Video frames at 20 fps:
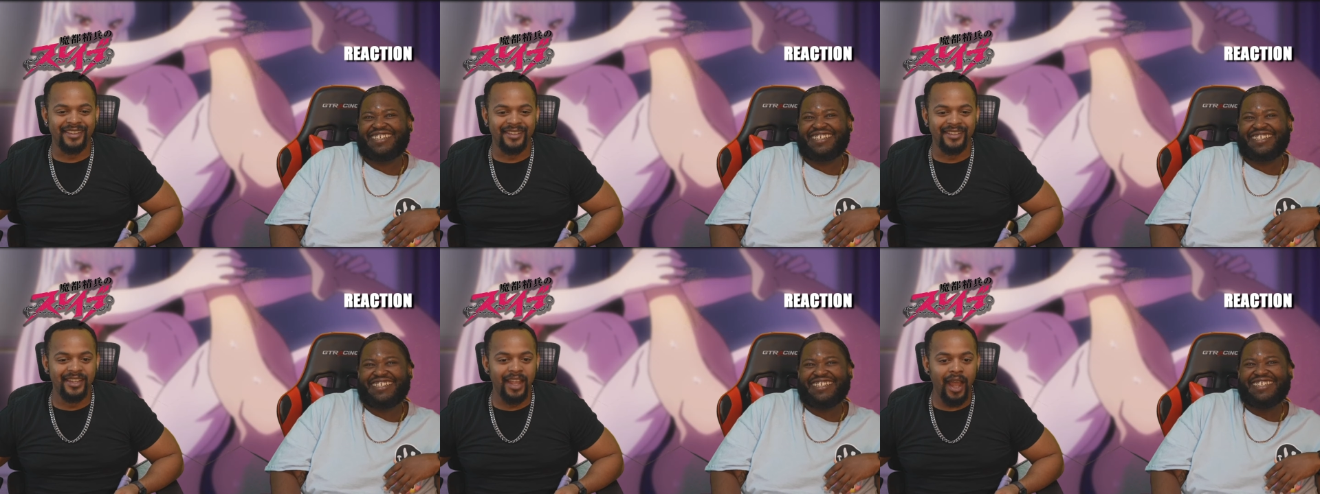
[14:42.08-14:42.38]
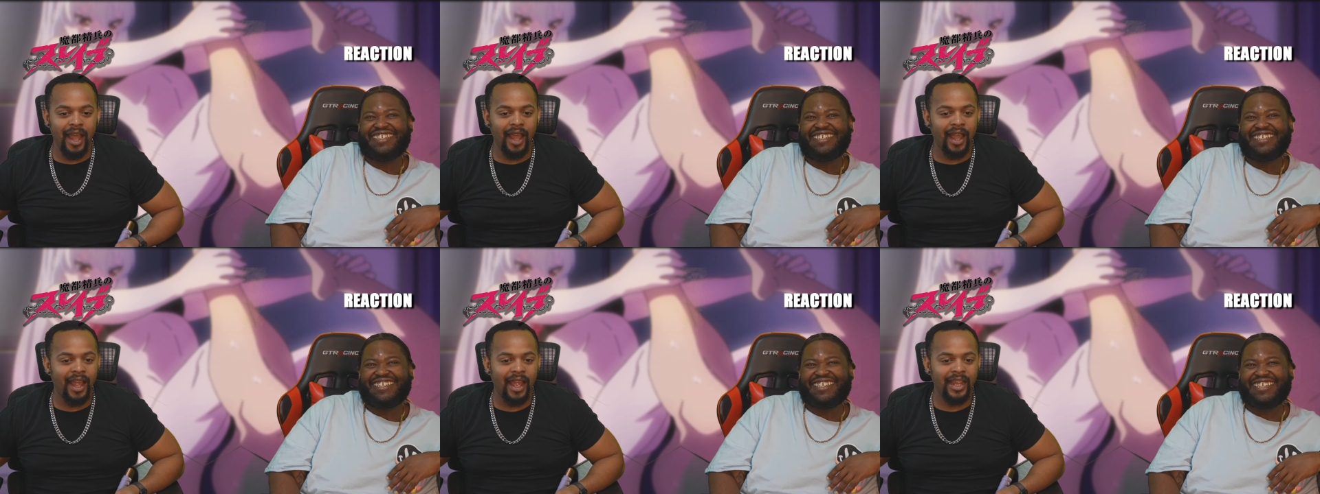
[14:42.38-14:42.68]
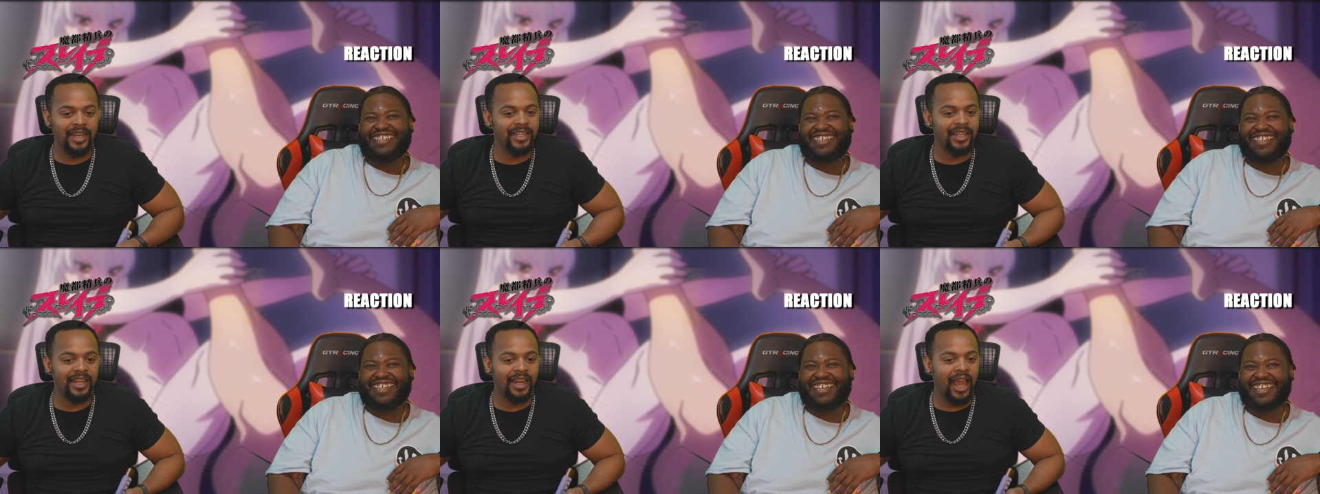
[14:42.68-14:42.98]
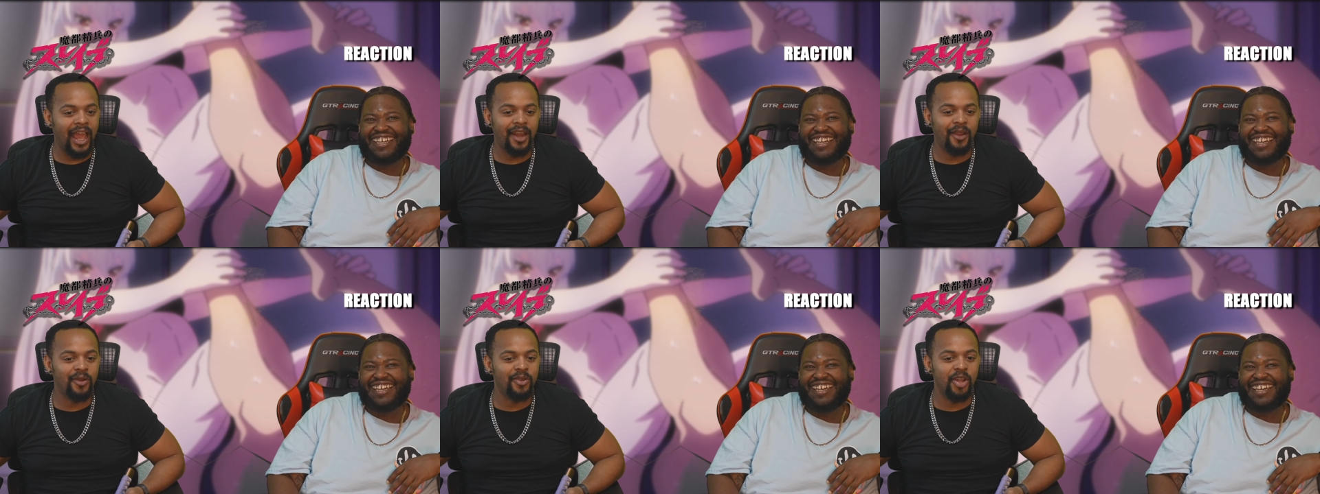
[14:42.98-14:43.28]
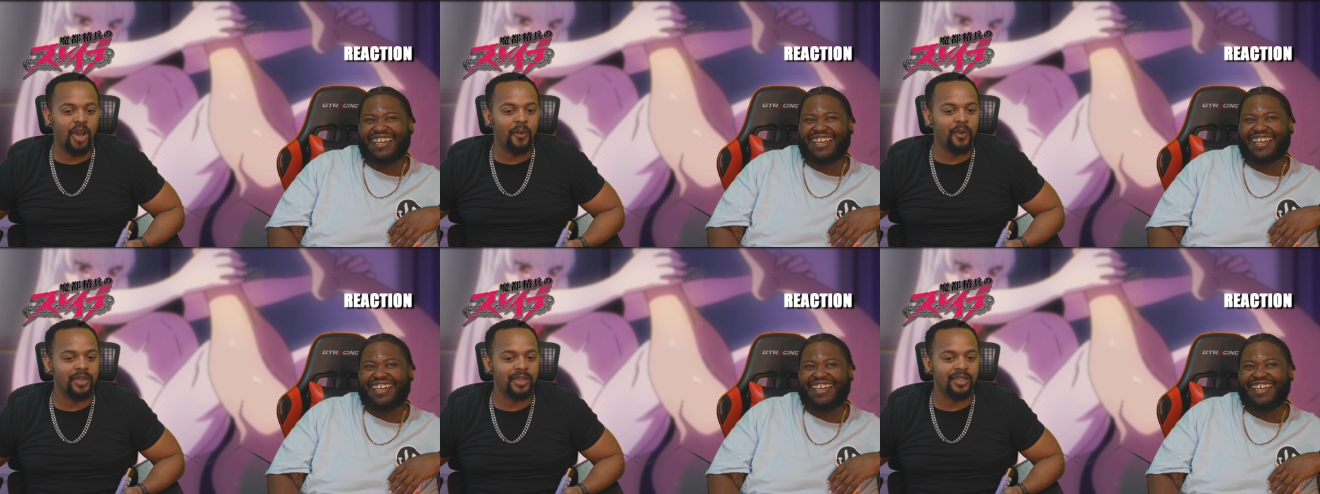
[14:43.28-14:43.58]
Speaker 1: Nah, I did. I don't know
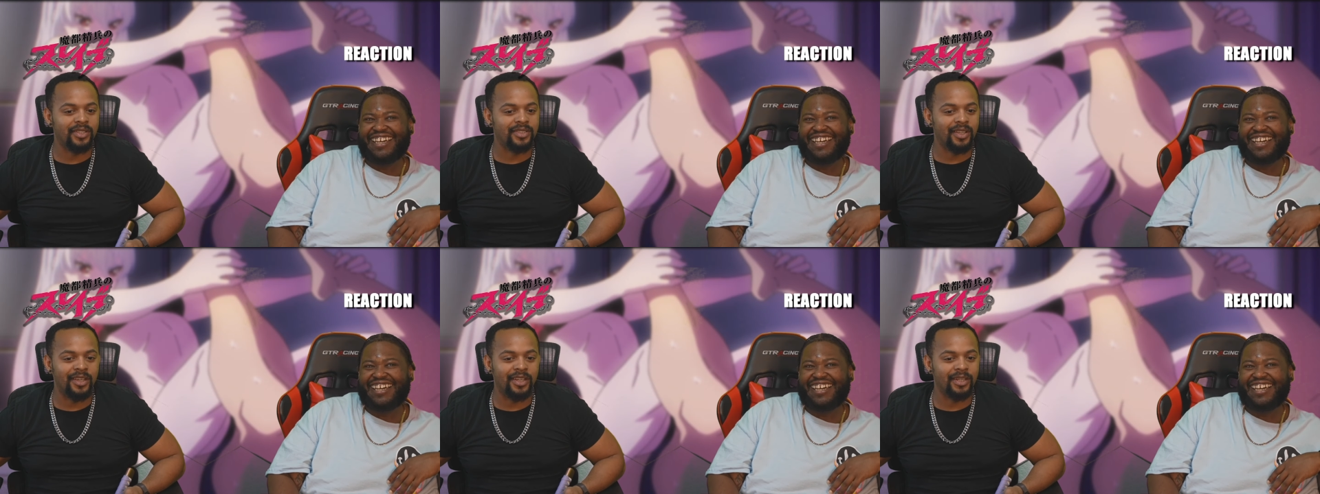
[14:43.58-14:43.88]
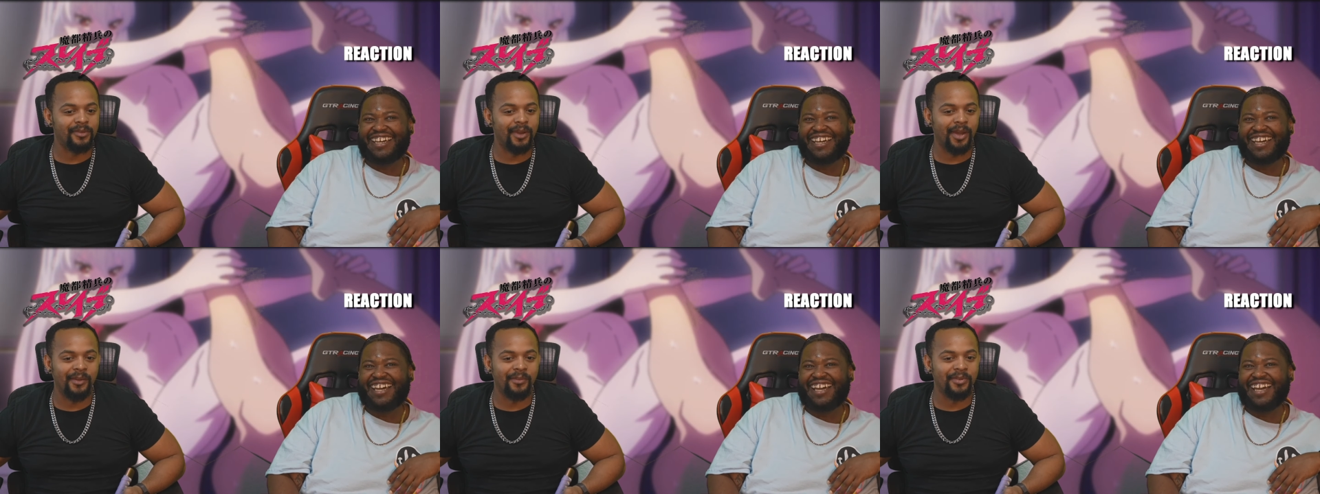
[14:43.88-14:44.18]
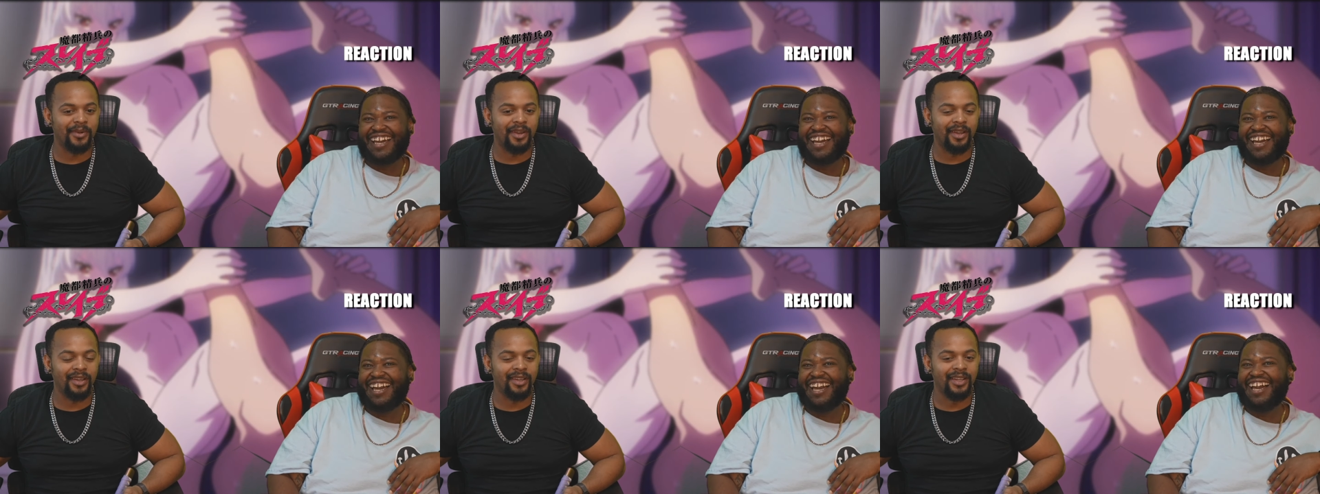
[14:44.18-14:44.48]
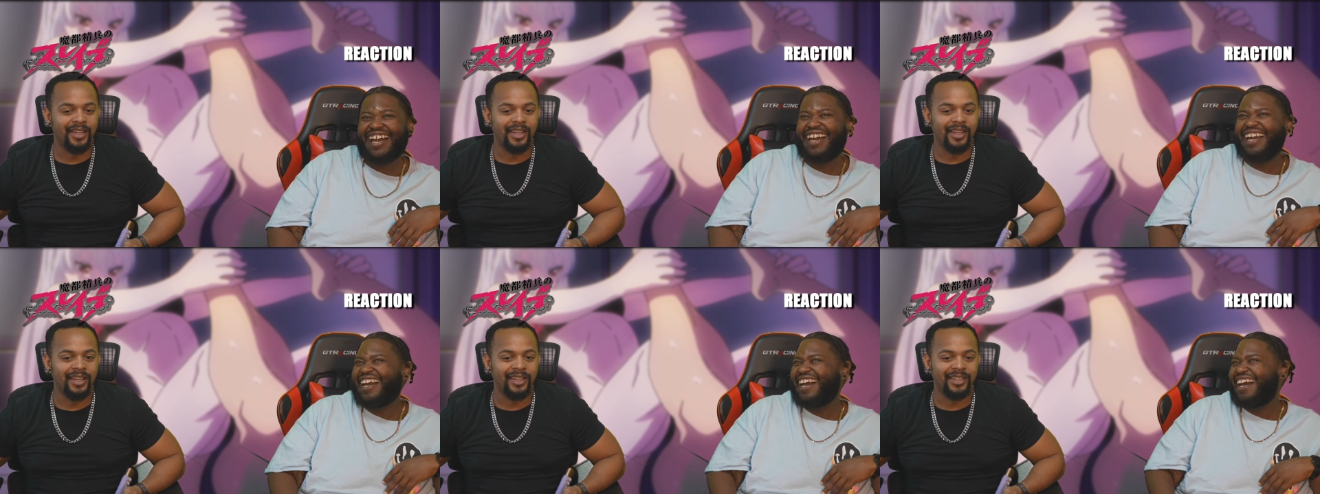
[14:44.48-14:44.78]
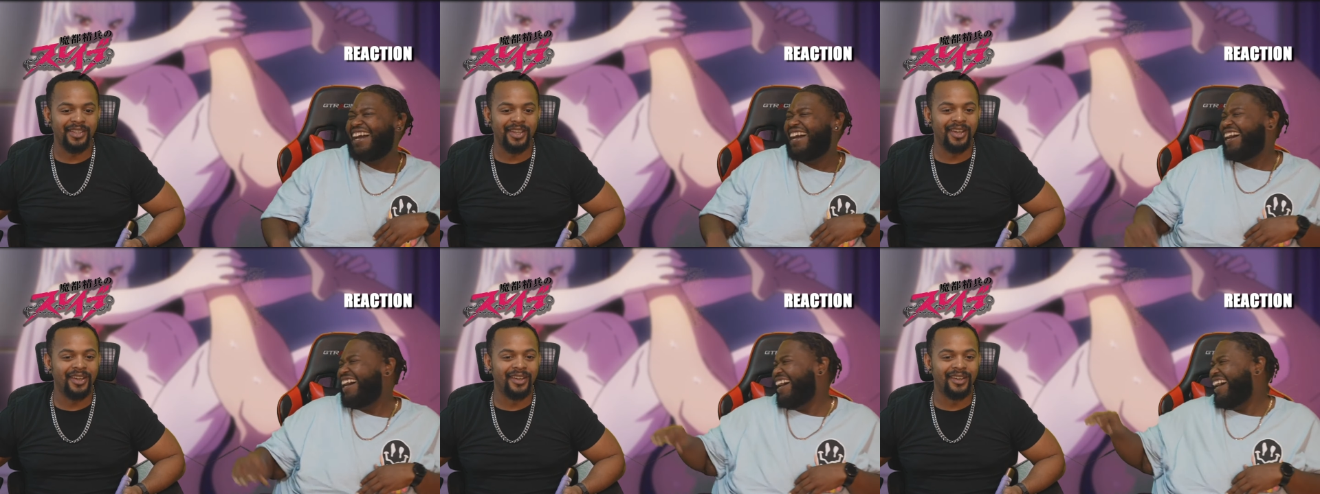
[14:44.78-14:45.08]
what they're talking about, bro.
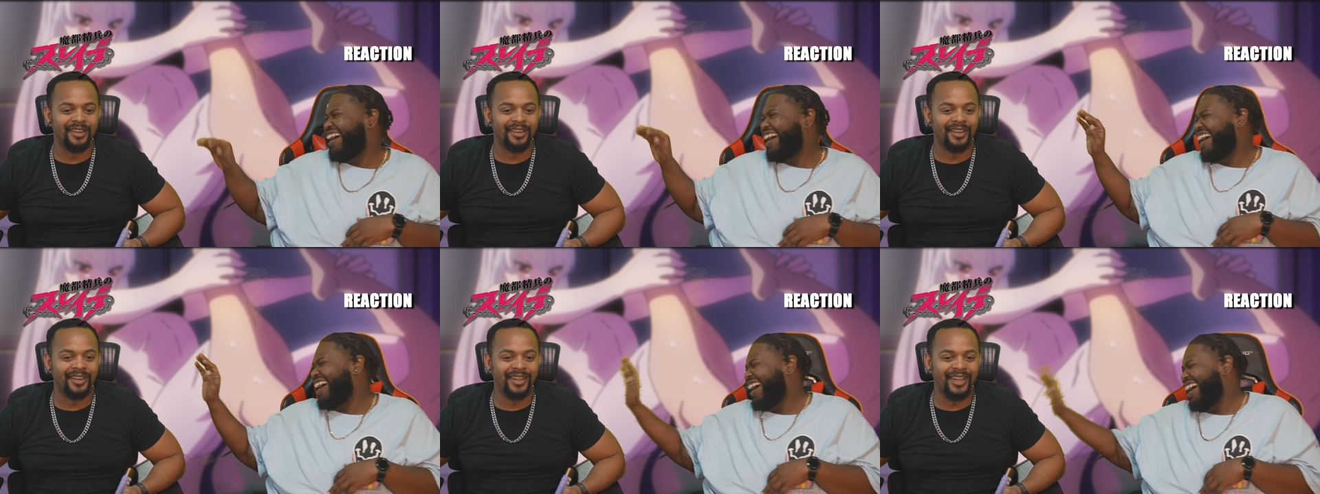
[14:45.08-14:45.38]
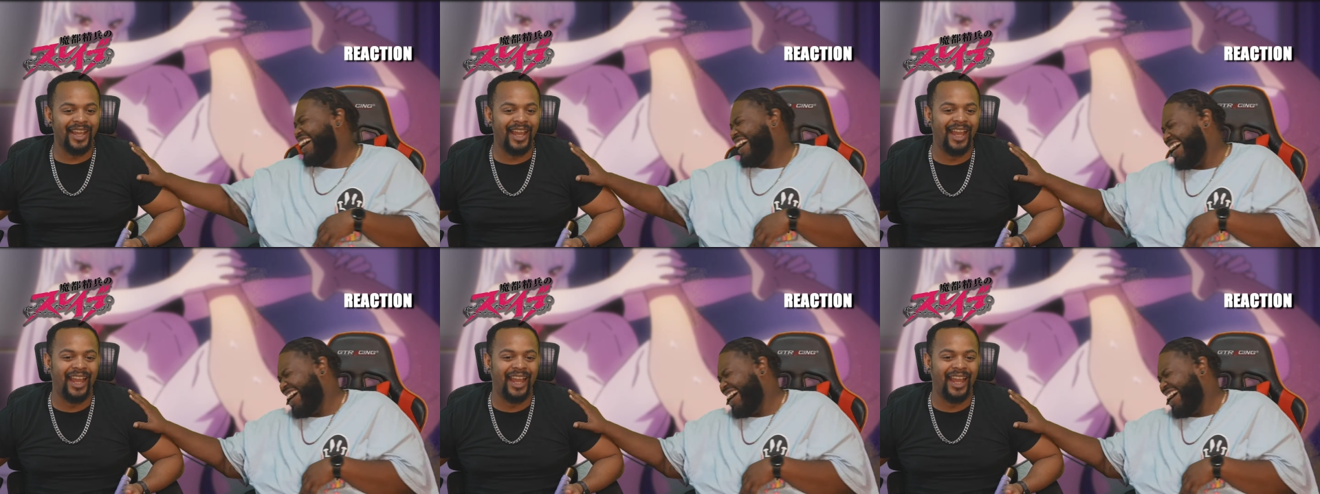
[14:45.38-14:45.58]
Yo.